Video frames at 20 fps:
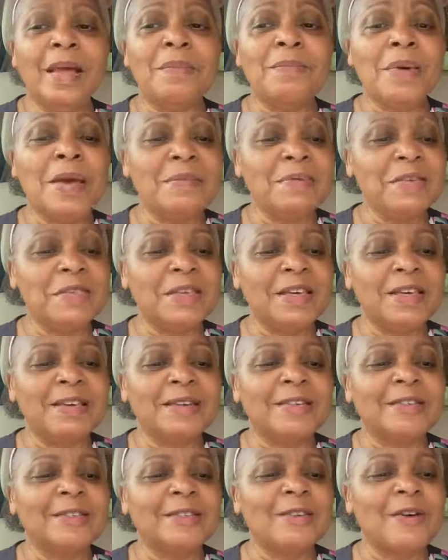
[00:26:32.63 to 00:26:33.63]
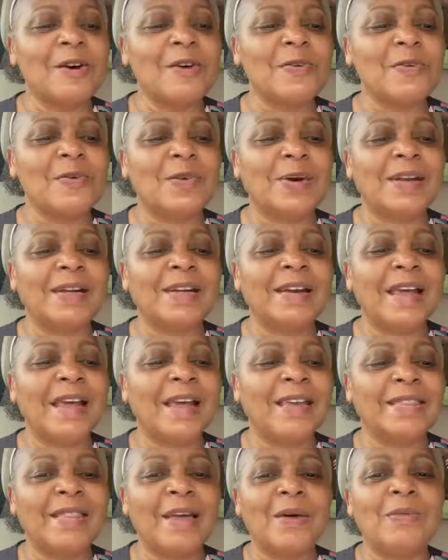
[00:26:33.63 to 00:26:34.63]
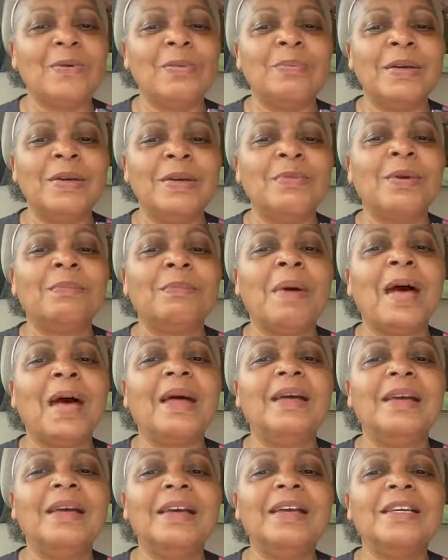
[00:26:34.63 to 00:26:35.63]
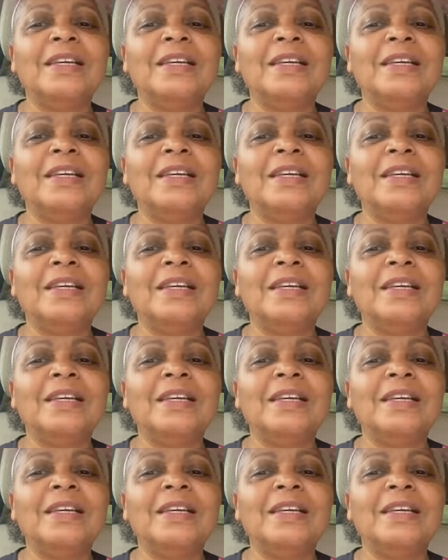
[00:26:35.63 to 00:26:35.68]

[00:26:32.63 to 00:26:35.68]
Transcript: That made me think of the song, What a Day That Will Be When My